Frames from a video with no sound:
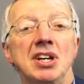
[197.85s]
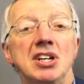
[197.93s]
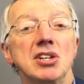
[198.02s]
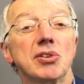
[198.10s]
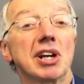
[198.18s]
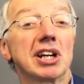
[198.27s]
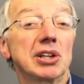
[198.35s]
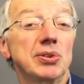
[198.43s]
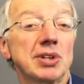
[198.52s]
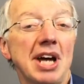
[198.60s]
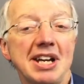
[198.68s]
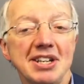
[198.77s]
You can
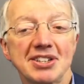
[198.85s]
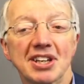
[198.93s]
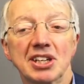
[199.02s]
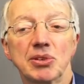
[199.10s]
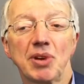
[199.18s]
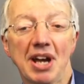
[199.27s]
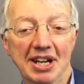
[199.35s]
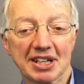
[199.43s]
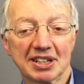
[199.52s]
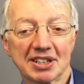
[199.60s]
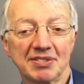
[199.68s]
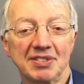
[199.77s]
include anything you
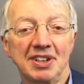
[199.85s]
like.